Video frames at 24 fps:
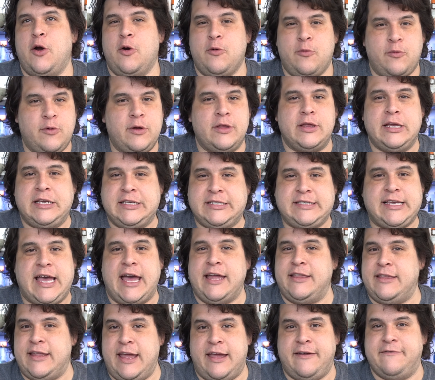a really
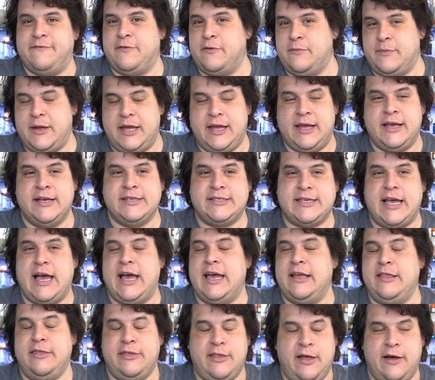sad day for me because
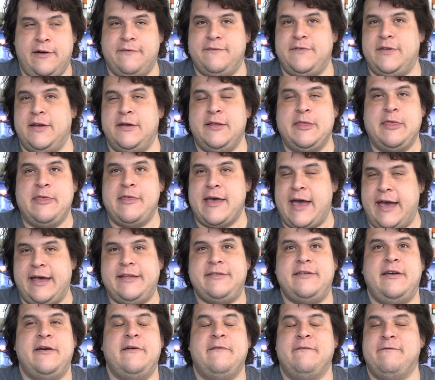I loved
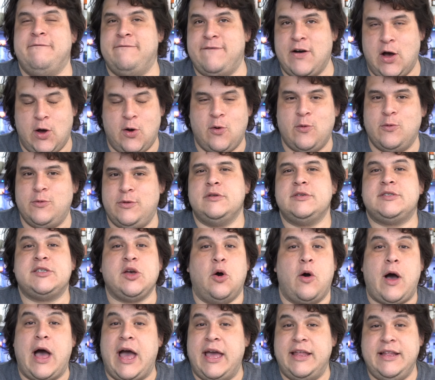that phone.
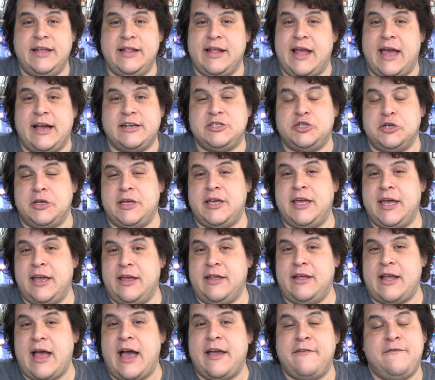So I didn't actually
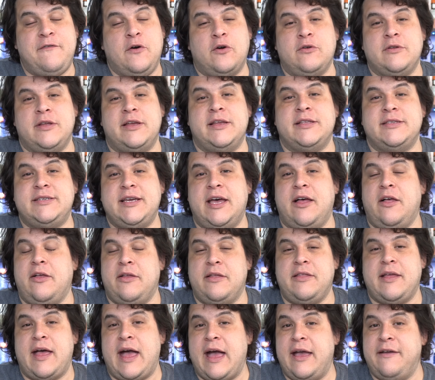get iPhone
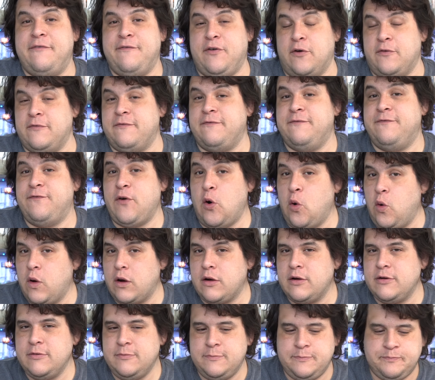until the iPhone
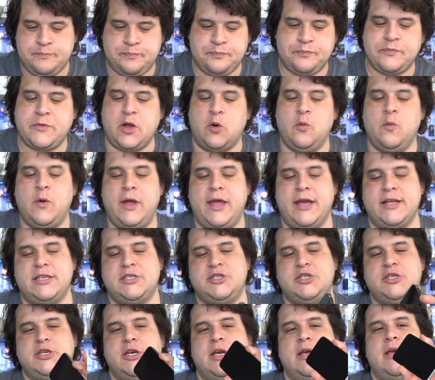4,
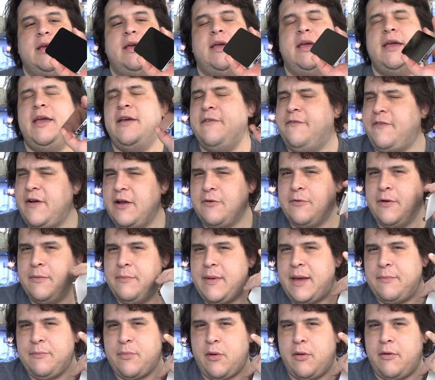which, if I
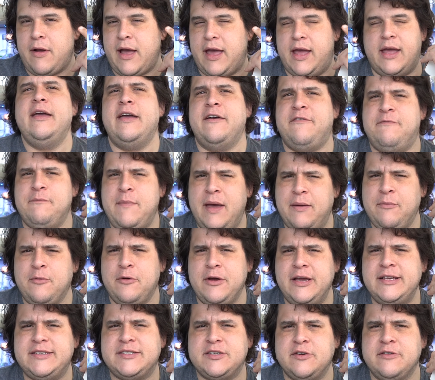remember right, if
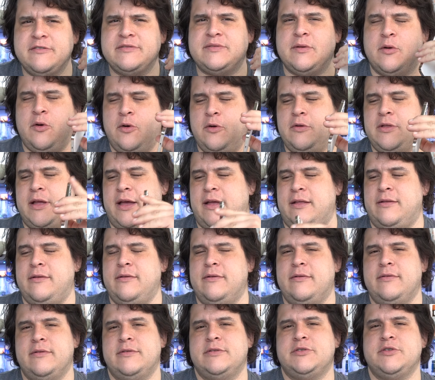memory serves, hold on,
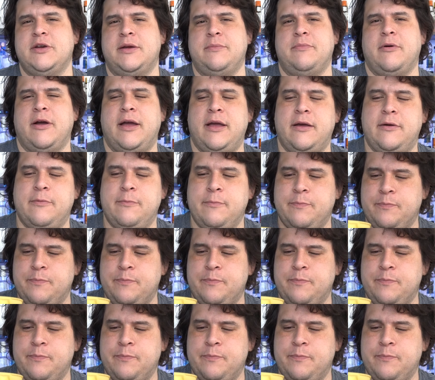drink break.